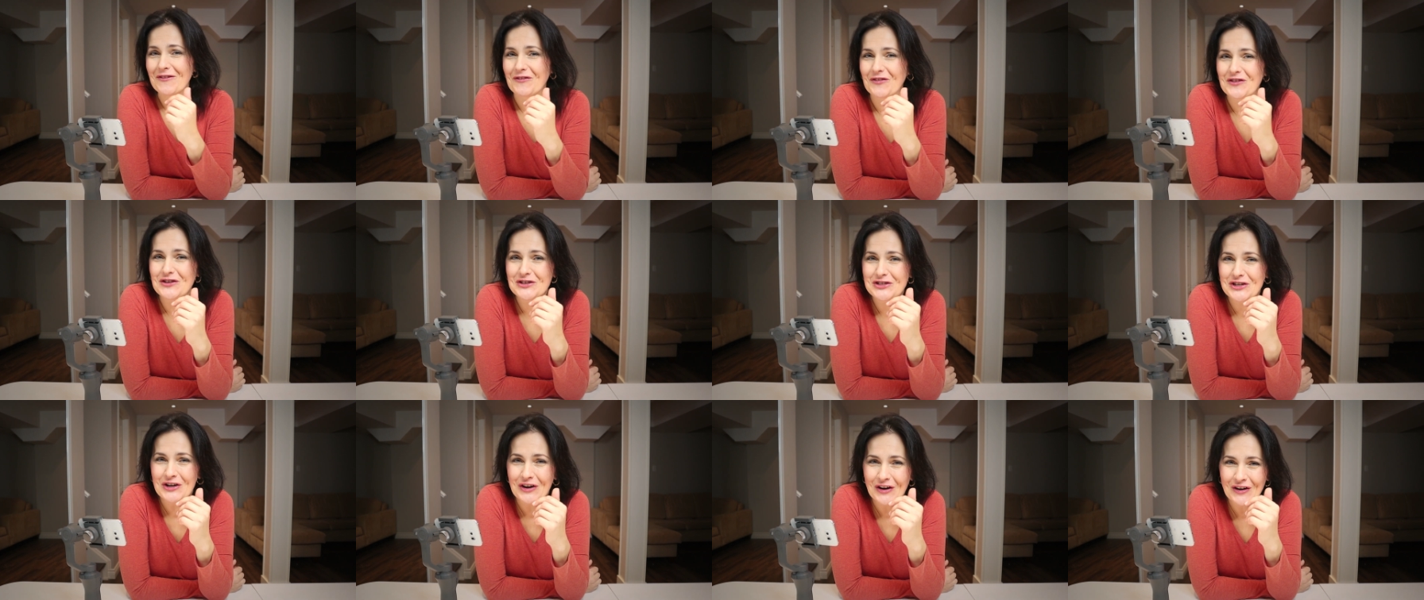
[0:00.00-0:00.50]

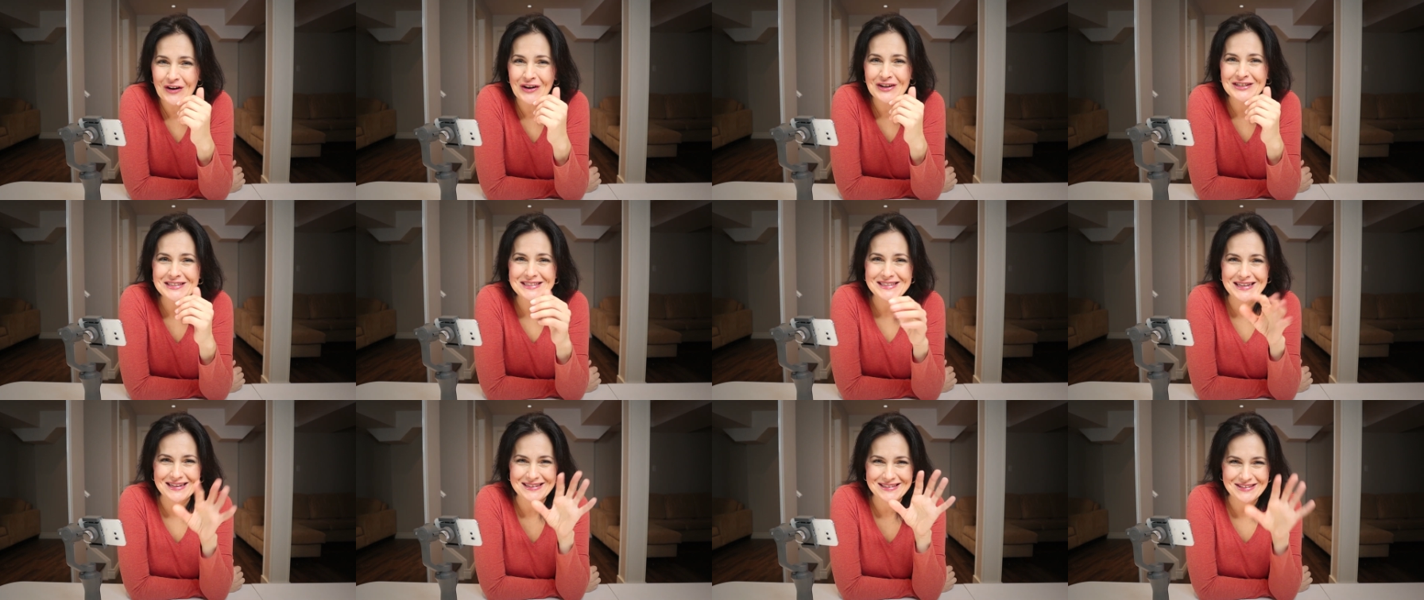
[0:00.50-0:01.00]
If you
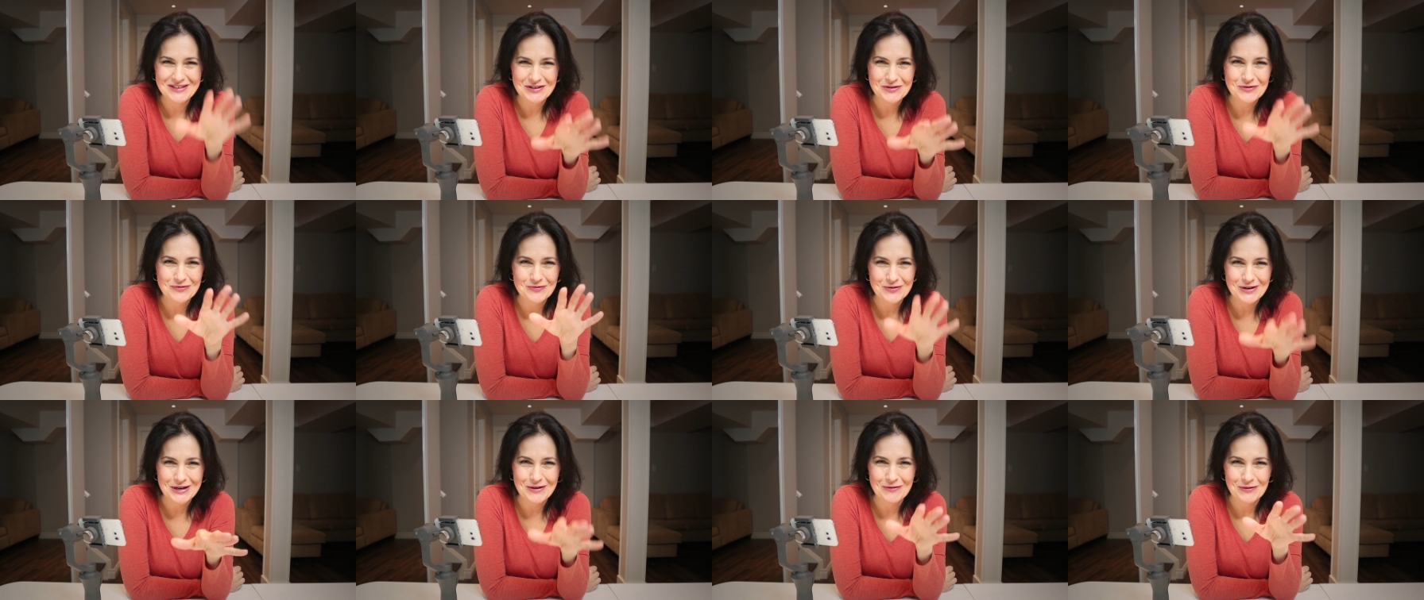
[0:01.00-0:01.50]
don't, then
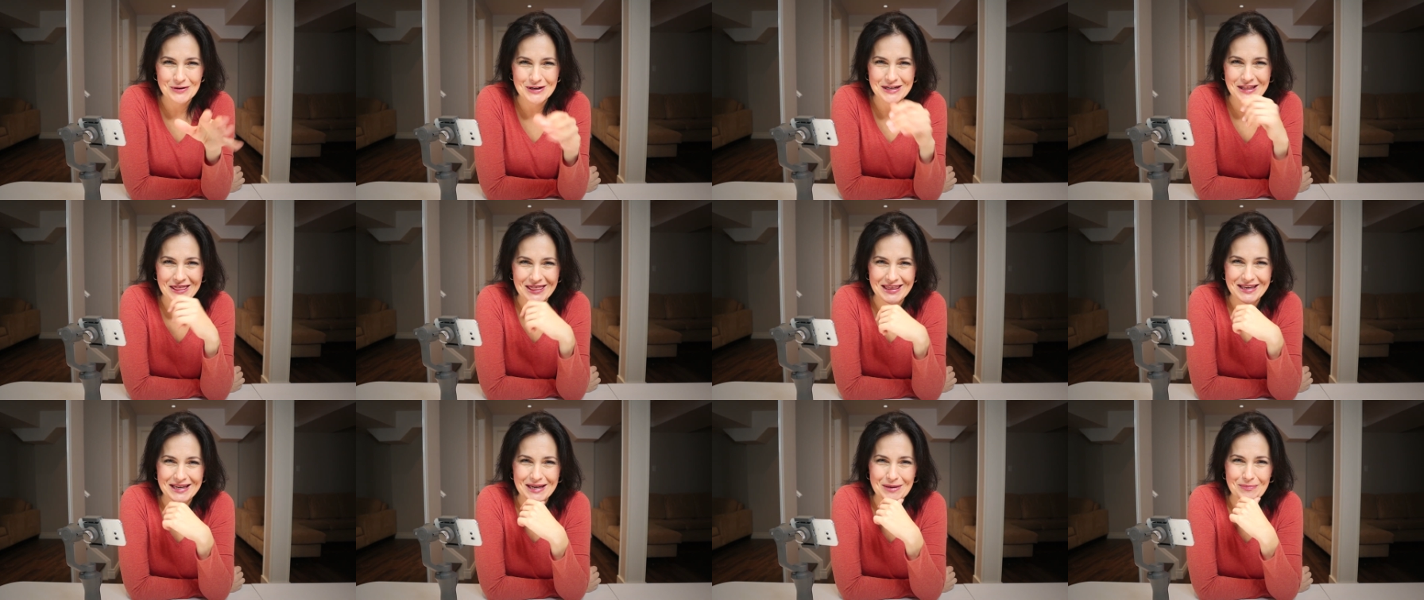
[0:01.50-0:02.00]
you really
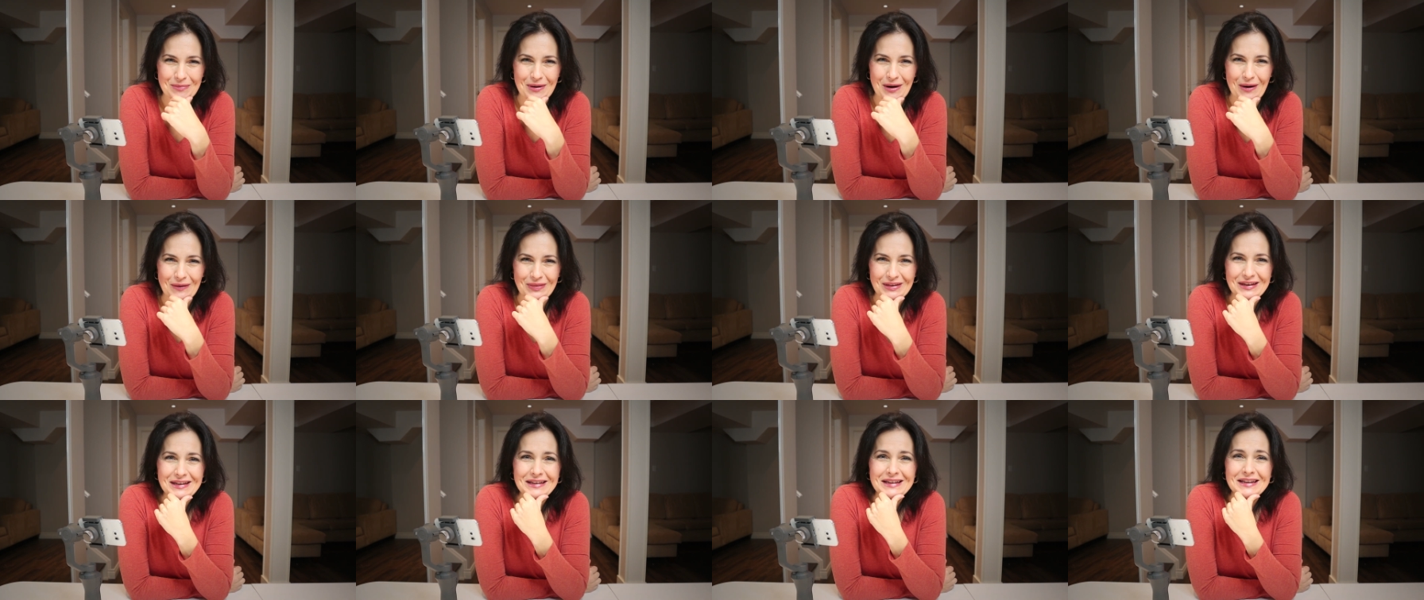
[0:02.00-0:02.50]
want to think
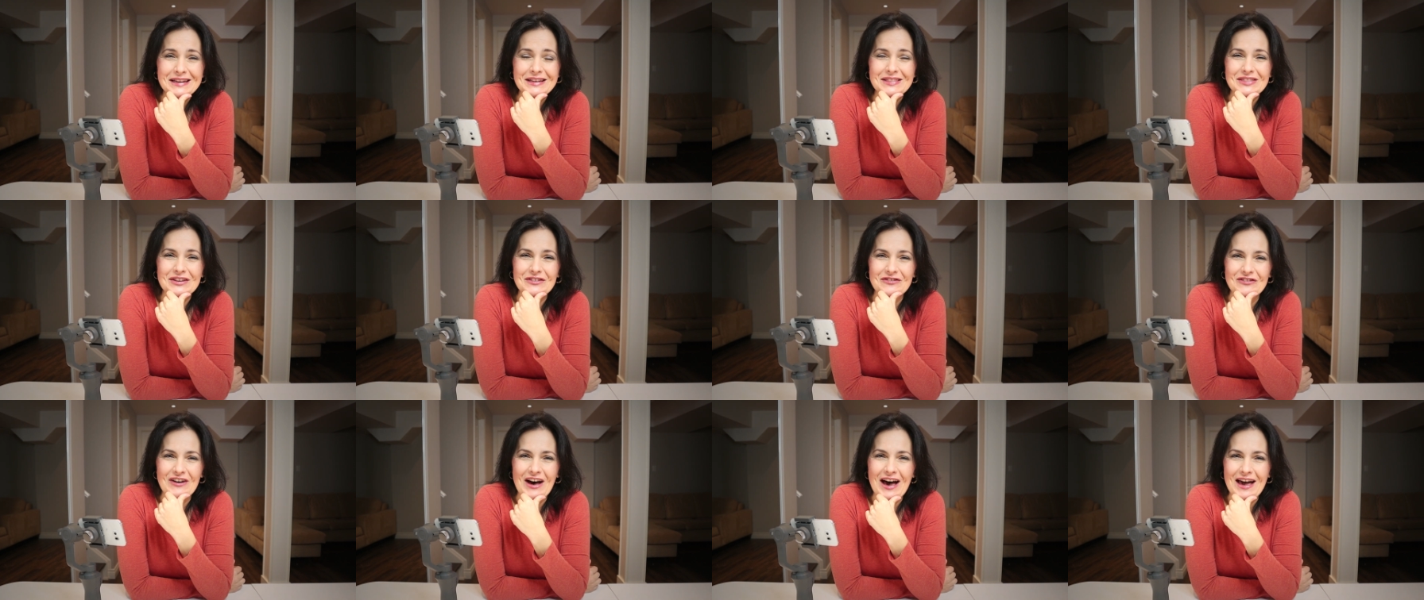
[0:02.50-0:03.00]
about
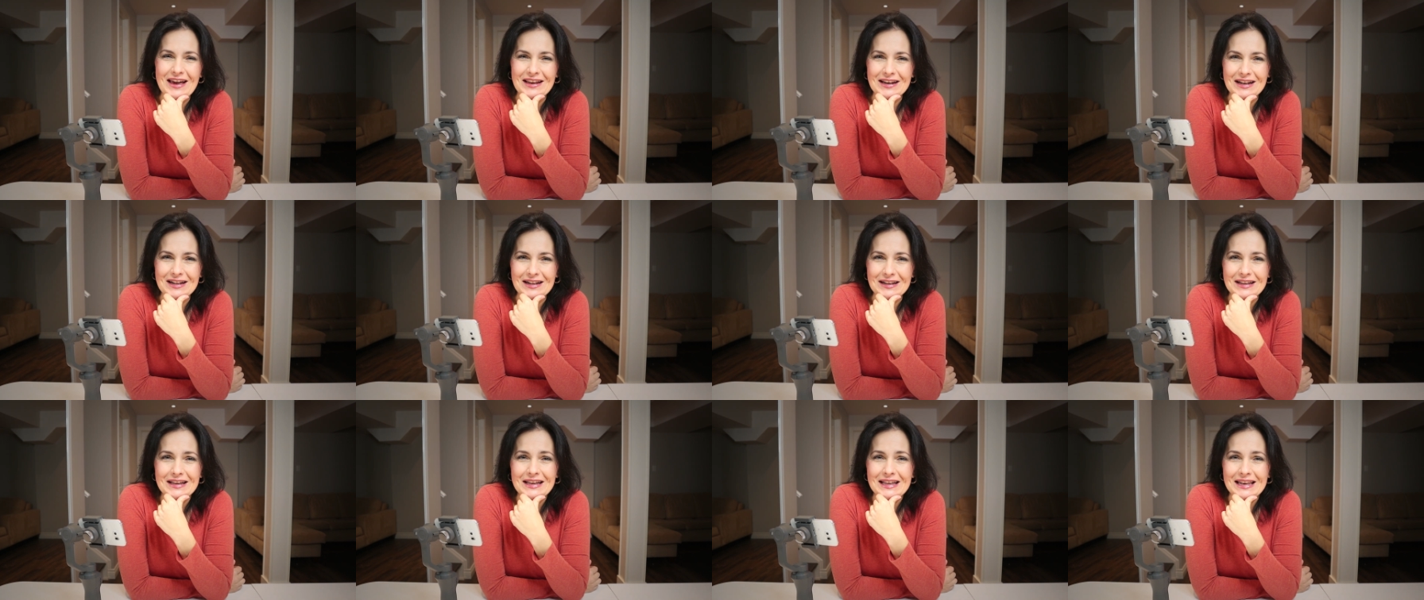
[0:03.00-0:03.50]
the
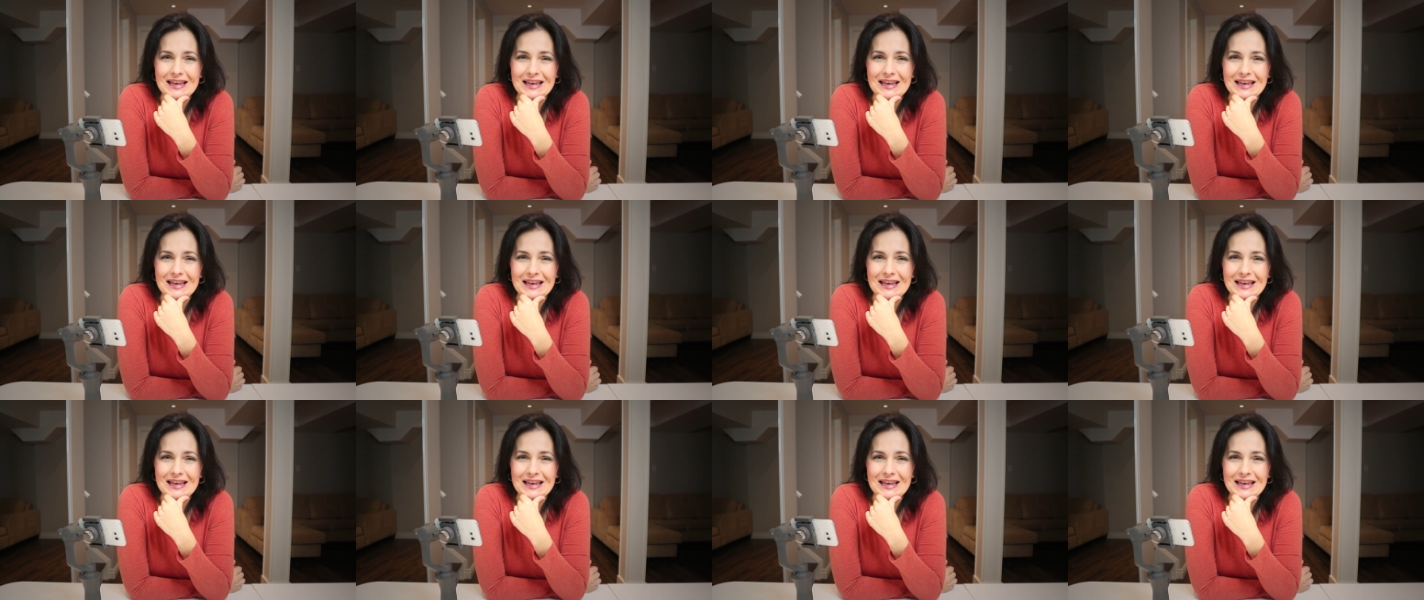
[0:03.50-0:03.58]
final